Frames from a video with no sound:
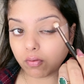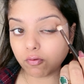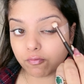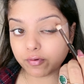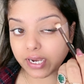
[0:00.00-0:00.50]

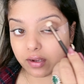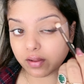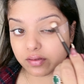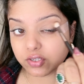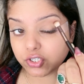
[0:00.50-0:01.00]
over that
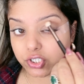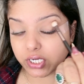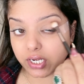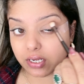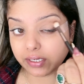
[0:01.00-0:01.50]
transition
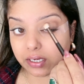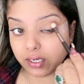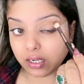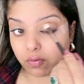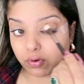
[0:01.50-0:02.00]
shade little
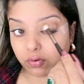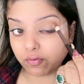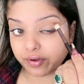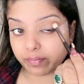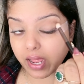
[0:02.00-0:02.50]
down
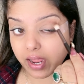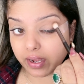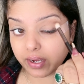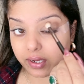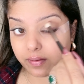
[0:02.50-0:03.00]
towards my
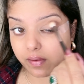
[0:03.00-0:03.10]
eyelid,